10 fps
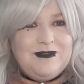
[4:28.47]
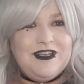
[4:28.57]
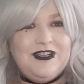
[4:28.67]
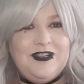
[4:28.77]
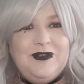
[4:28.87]

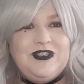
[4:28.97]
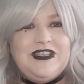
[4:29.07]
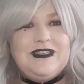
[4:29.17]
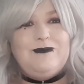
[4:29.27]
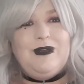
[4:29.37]

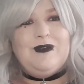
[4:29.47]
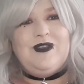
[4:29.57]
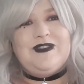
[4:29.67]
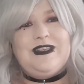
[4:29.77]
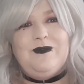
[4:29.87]
conclusion as me when
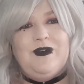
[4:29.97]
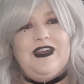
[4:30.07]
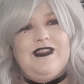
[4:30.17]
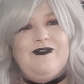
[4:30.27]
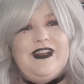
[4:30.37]
you see
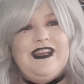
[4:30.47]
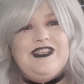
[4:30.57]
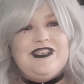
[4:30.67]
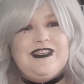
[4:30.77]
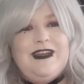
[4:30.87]
where the
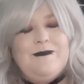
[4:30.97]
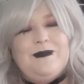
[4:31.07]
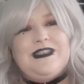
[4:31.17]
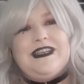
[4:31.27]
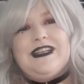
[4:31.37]
village in
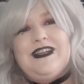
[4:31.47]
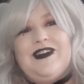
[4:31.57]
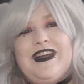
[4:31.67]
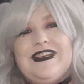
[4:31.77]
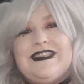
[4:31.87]
particular
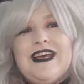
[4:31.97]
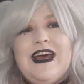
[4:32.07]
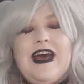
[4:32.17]
is.